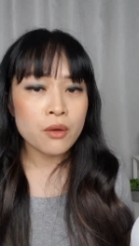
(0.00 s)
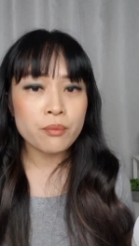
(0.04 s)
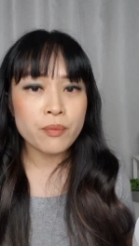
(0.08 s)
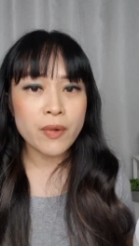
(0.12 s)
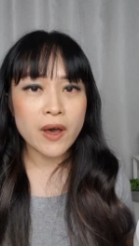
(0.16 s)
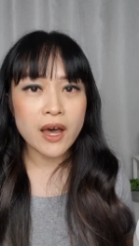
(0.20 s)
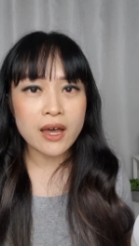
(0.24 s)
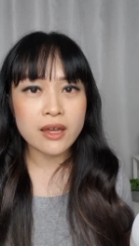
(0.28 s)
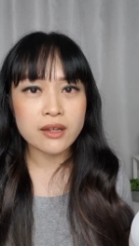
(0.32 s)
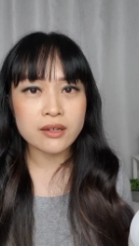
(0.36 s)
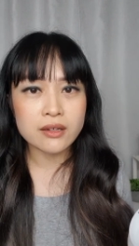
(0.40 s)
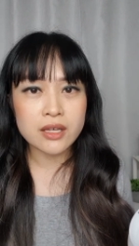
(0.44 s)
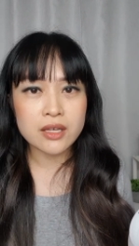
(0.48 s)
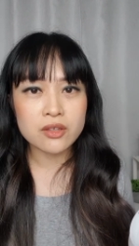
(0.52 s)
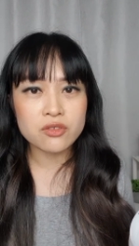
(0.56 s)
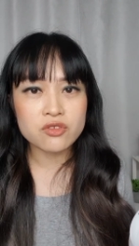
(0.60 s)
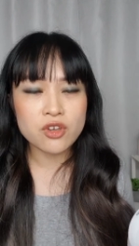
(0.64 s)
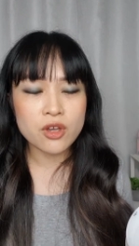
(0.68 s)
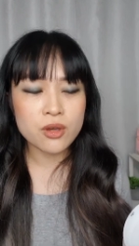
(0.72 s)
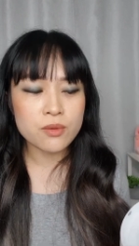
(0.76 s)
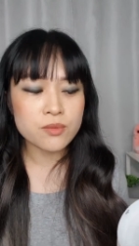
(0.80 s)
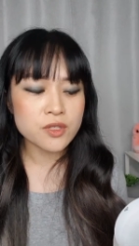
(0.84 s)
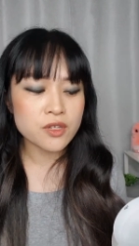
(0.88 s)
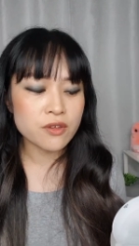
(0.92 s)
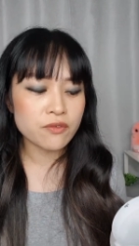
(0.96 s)
But in
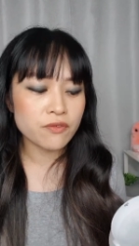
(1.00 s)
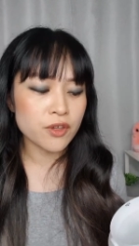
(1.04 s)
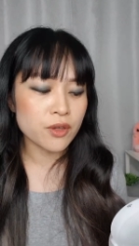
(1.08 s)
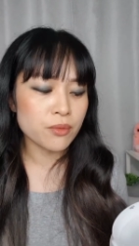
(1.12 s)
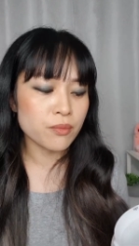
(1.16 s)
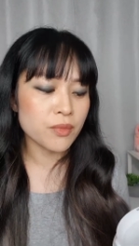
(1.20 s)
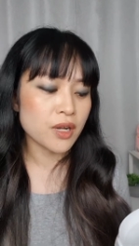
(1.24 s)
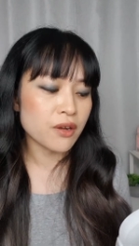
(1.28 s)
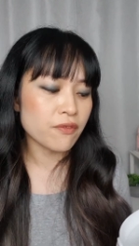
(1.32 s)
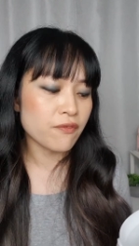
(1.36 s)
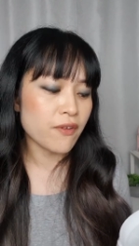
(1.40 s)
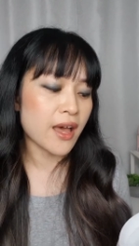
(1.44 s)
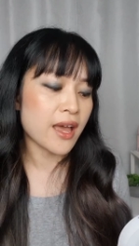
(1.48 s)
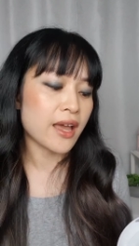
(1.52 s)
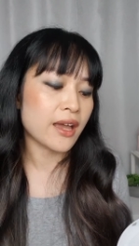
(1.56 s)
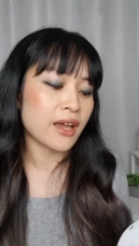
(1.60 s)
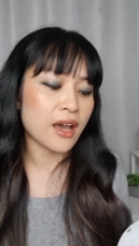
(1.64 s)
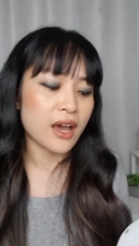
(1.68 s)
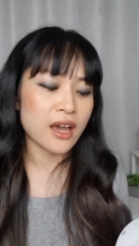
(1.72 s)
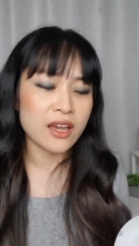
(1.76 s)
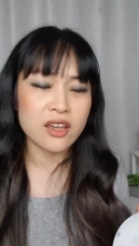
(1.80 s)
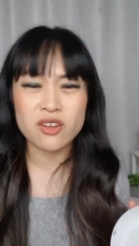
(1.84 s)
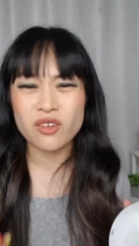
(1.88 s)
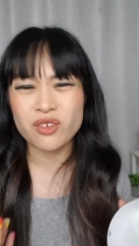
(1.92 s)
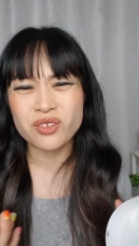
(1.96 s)
terms of humidifying,
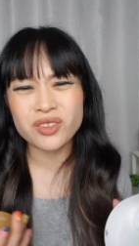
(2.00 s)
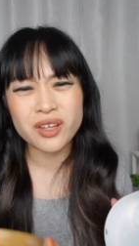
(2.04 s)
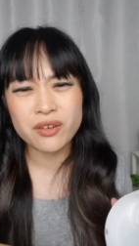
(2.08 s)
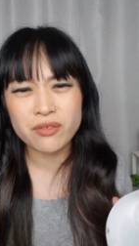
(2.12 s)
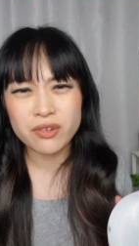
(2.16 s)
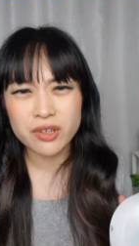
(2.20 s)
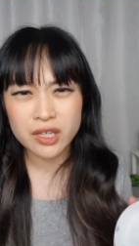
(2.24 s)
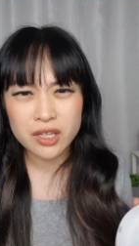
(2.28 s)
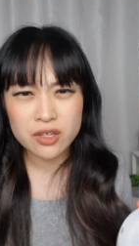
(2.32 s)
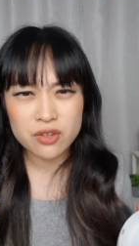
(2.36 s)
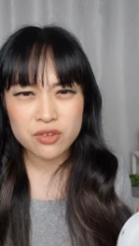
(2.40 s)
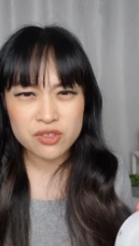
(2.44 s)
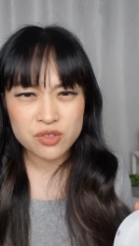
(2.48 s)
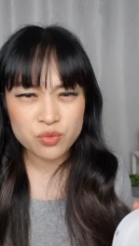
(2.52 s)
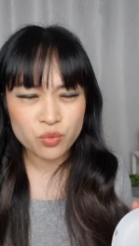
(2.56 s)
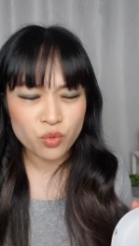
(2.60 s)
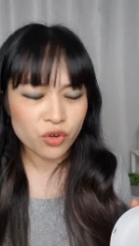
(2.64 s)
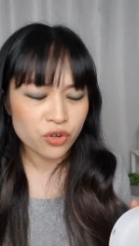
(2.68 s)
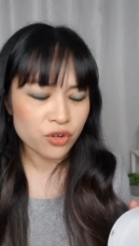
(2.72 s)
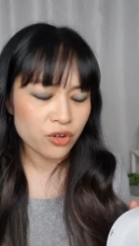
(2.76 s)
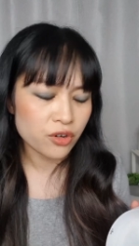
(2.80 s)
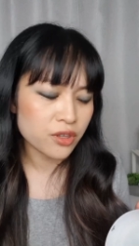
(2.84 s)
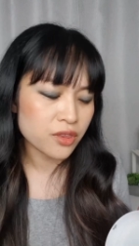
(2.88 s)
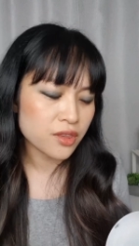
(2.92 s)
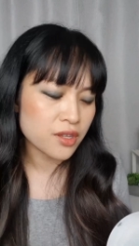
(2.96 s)
I only really use
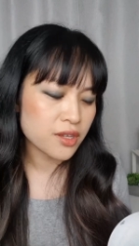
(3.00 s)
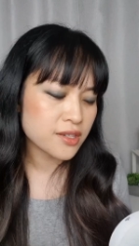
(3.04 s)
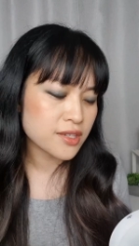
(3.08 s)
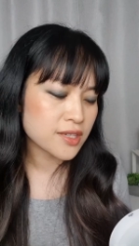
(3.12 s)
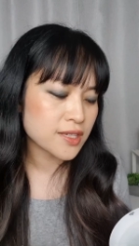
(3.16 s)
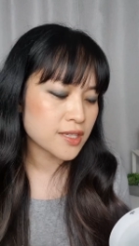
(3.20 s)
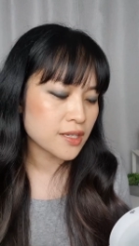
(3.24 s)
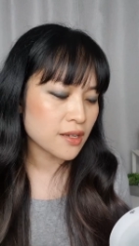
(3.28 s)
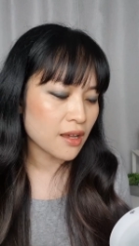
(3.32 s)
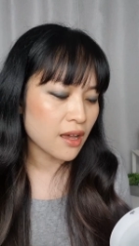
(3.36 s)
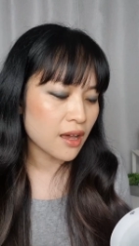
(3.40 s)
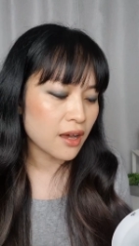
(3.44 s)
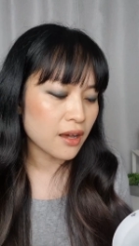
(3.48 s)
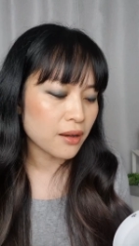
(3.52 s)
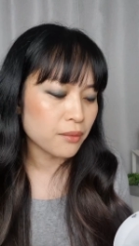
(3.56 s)
water in this